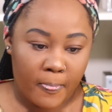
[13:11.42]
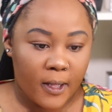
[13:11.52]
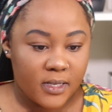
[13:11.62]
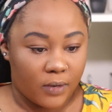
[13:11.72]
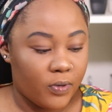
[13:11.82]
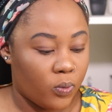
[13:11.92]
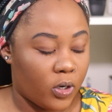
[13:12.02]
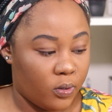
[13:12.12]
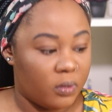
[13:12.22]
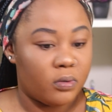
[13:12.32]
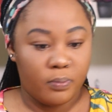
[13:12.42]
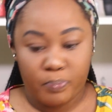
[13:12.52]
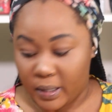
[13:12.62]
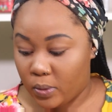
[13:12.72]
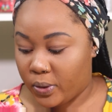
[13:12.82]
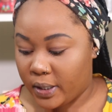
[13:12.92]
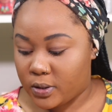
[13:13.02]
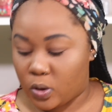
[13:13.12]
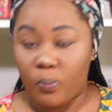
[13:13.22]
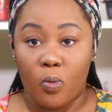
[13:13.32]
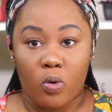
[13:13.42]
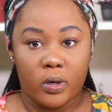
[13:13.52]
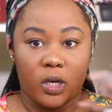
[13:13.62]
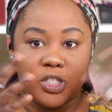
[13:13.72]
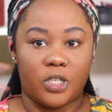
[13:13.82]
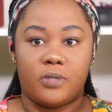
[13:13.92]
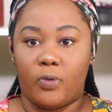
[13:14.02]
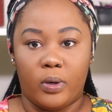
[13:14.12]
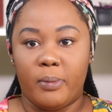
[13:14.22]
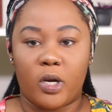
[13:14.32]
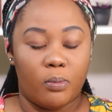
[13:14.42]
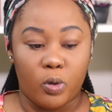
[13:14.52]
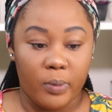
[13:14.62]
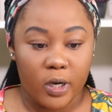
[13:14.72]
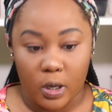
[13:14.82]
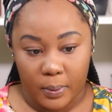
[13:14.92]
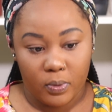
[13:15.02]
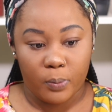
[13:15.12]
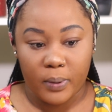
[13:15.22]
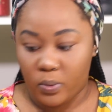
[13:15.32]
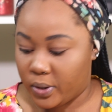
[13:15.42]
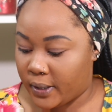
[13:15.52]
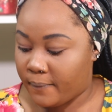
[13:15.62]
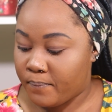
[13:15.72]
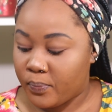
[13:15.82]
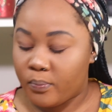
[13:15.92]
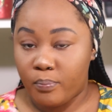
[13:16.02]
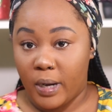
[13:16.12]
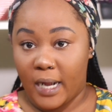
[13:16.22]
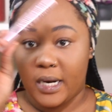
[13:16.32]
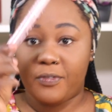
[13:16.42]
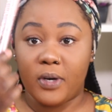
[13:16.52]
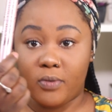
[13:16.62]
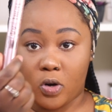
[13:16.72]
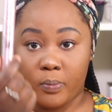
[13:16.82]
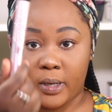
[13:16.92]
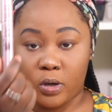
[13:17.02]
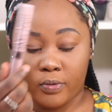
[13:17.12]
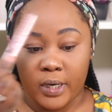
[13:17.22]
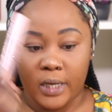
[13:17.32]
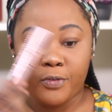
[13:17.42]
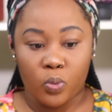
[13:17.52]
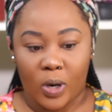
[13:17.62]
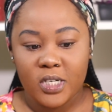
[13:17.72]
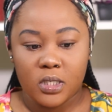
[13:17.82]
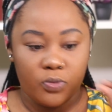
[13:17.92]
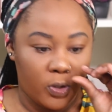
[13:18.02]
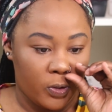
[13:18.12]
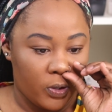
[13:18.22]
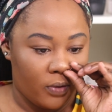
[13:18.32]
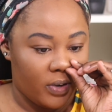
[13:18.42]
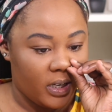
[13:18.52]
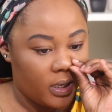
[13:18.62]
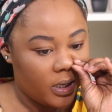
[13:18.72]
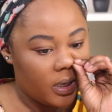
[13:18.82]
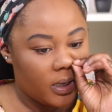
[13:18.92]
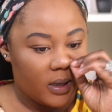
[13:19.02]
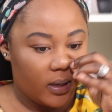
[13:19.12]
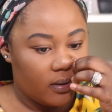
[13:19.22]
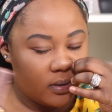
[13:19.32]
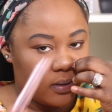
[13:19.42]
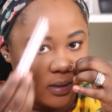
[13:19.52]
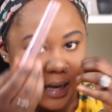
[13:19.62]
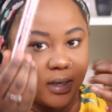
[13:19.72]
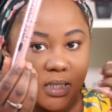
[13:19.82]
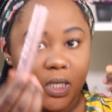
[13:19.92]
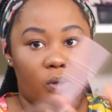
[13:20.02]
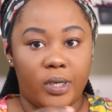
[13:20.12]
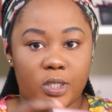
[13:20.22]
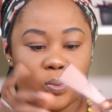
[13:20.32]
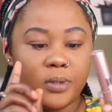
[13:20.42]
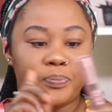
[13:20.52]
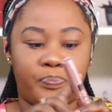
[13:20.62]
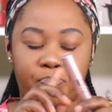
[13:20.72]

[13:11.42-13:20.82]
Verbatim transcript: because I really want to play with it some more not just for makeup no makeup I want to play with it but I definitely recommend already if you watch this video you already got the tea on this one